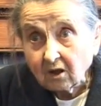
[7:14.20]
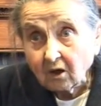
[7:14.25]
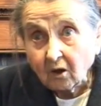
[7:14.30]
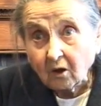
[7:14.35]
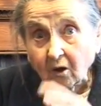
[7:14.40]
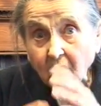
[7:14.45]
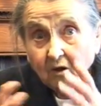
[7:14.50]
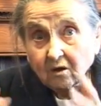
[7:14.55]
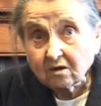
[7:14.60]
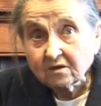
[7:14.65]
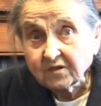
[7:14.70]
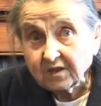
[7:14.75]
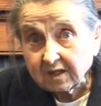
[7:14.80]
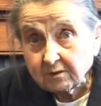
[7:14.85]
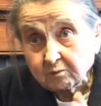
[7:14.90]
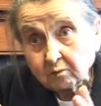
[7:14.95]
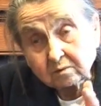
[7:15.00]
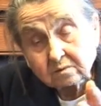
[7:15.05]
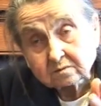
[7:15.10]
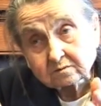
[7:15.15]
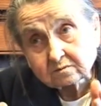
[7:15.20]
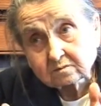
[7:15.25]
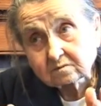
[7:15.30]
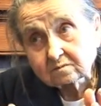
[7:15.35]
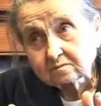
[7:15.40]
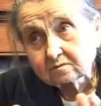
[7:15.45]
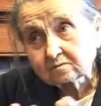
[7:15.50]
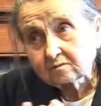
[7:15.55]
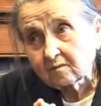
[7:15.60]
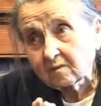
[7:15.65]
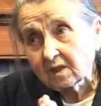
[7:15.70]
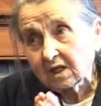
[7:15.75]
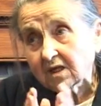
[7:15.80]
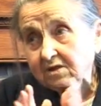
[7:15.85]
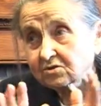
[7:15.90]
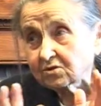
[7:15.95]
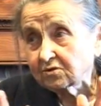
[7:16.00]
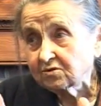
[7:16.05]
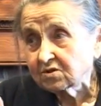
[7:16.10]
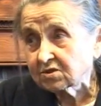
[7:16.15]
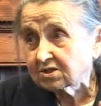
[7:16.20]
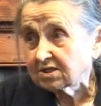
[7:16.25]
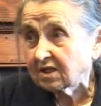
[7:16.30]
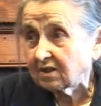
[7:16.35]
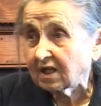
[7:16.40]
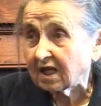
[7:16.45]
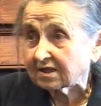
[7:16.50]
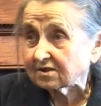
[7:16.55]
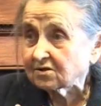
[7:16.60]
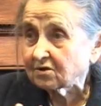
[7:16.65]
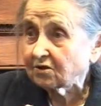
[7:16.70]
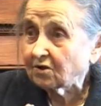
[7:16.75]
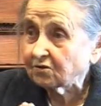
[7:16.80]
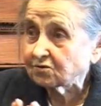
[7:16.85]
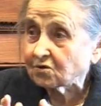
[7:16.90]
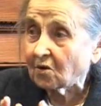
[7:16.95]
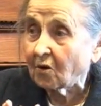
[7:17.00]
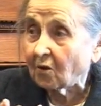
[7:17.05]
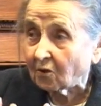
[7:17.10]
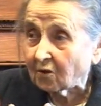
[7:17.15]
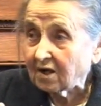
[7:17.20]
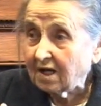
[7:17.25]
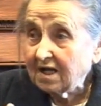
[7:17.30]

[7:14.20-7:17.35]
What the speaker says: learning. I shouldn't say that, not all,